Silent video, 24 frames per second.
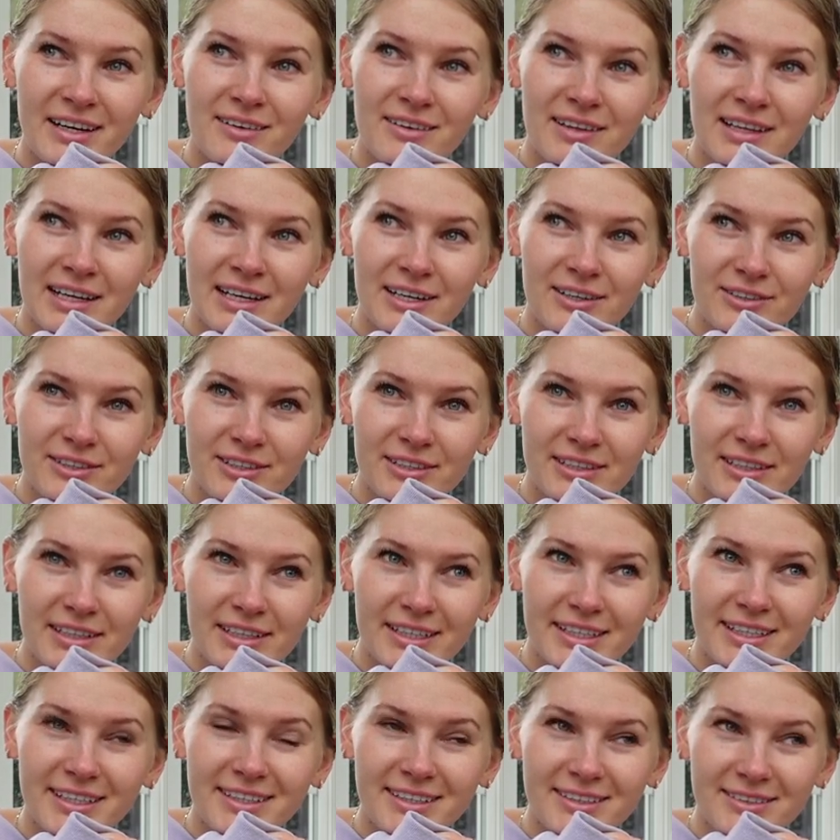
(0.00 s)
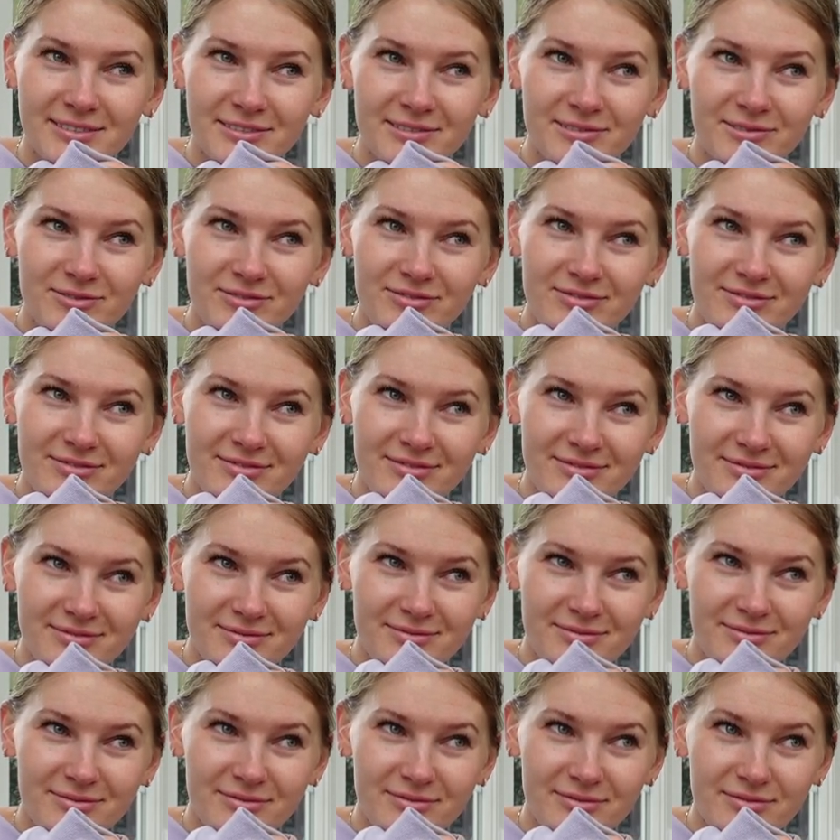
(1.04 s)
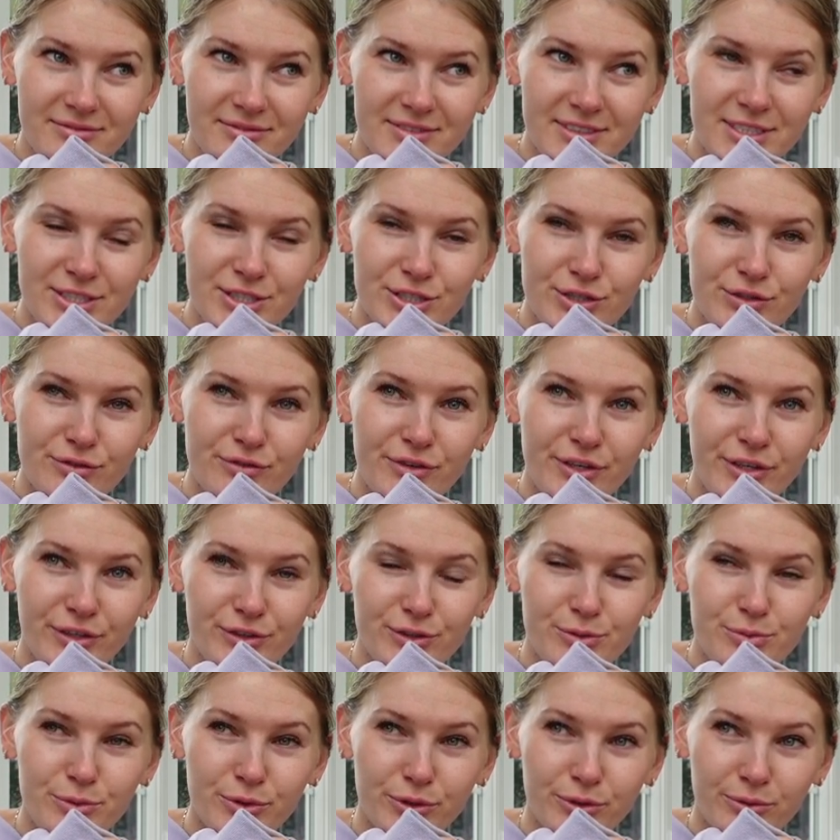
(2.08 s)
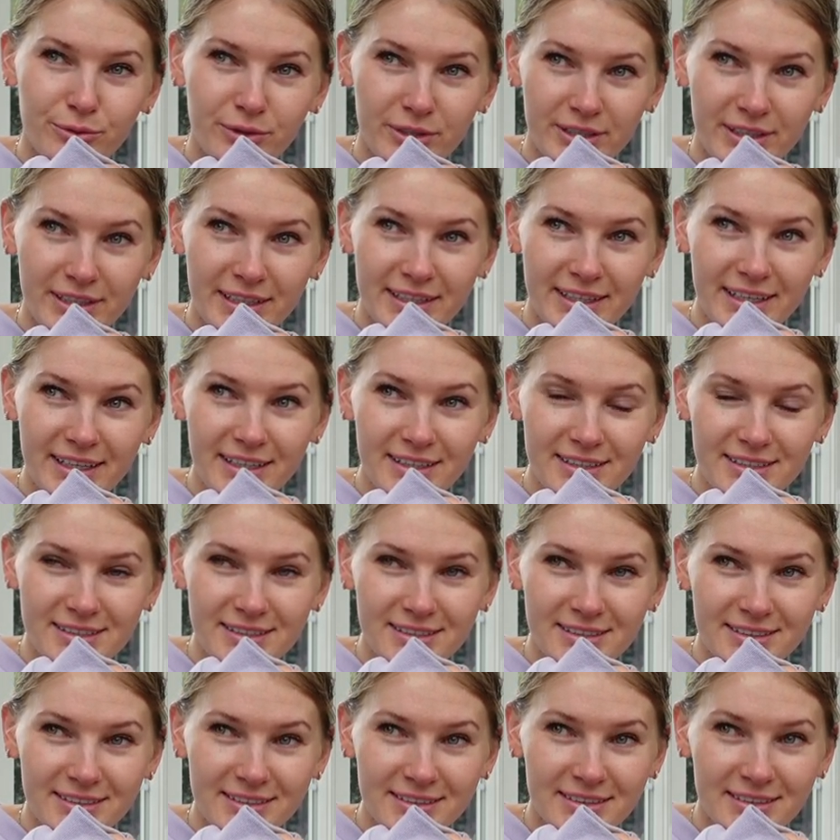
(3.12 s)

out loud, you're like, it just feels more real, I guess.